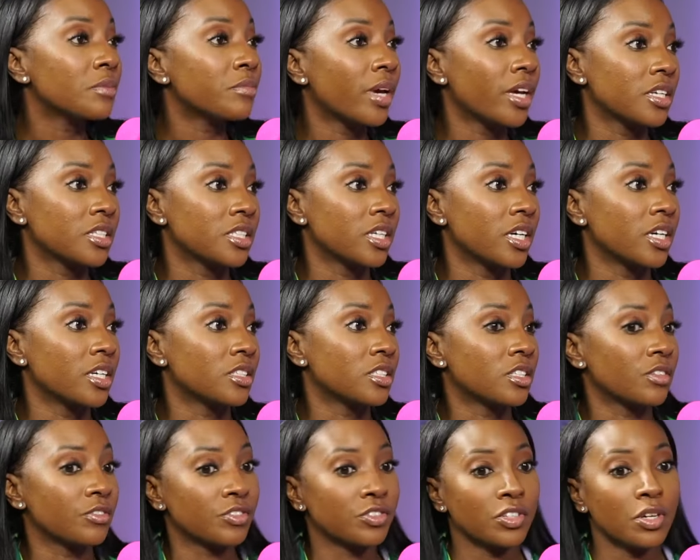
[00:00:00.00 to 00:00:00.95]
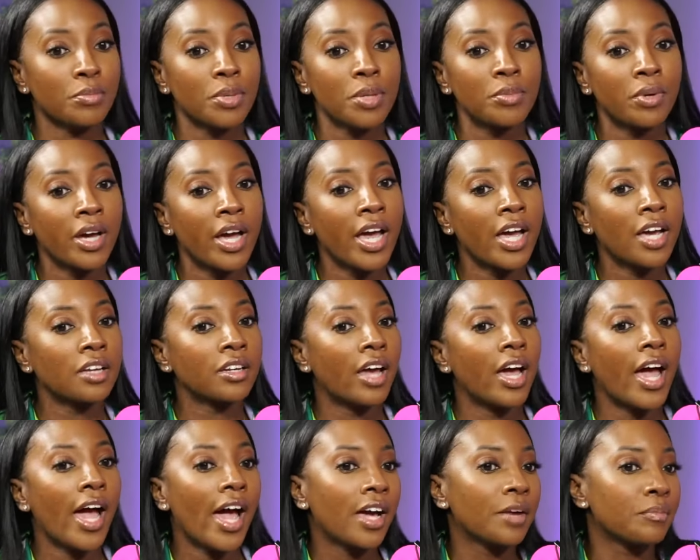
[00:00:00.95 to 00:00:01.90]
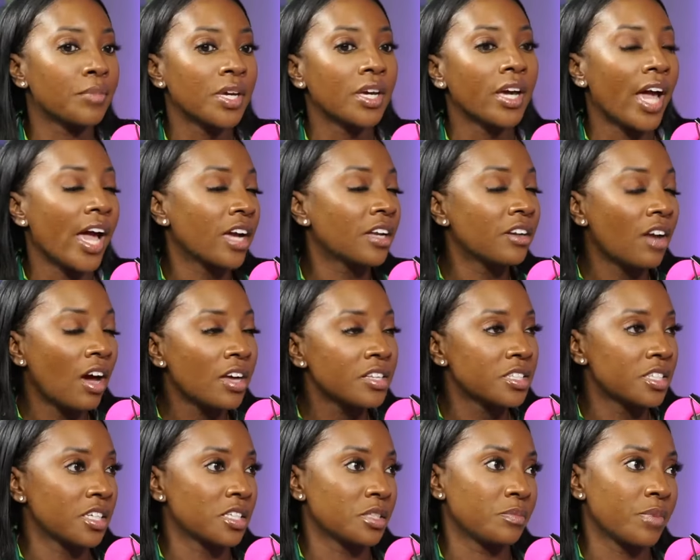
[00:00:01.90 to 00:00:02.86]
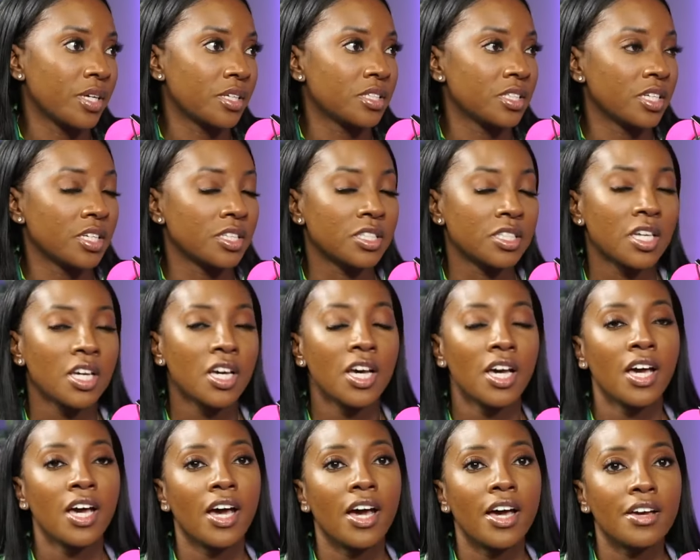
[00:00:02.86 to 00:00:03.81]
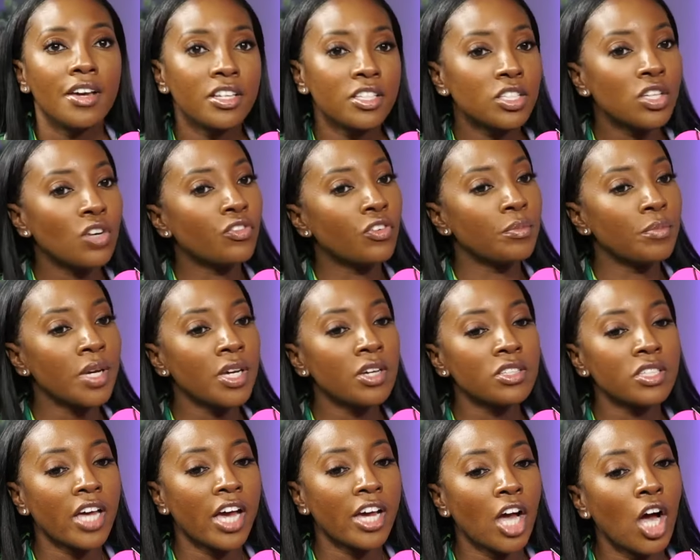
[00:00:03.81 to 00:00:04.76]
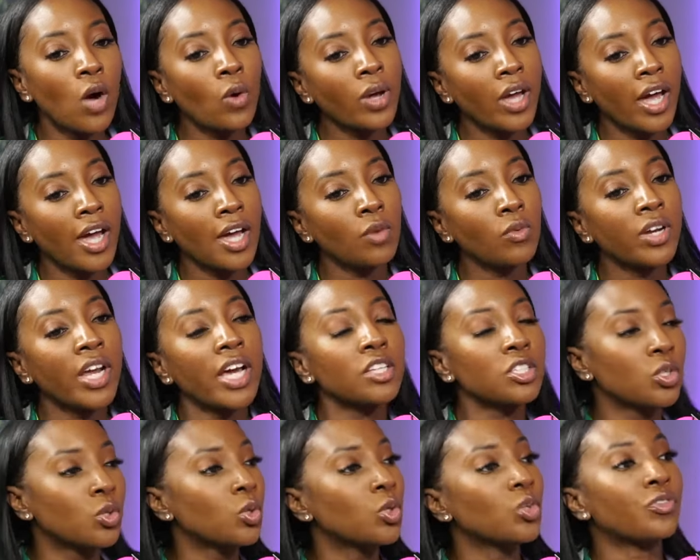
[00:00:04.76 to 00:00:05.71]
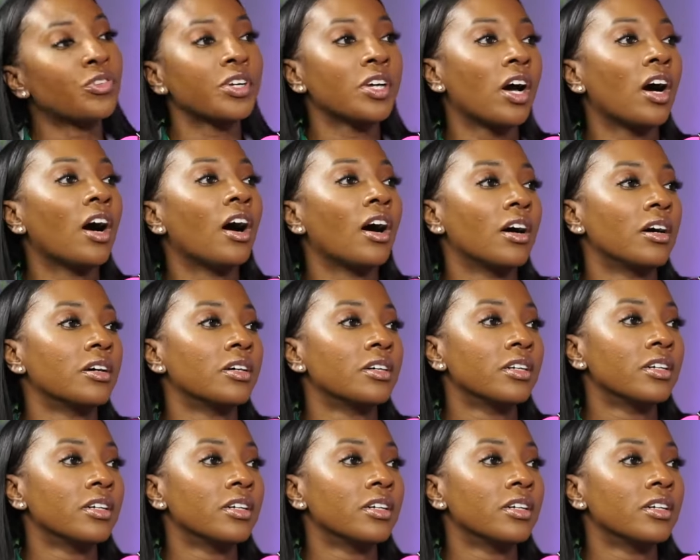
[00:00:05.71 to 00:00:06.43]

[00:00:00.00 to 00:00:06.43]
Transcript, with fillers: makes sense. So for some people ag- ag- being agnostics makes sense. And so for me, it's like, okay, well, that's cool for y'all.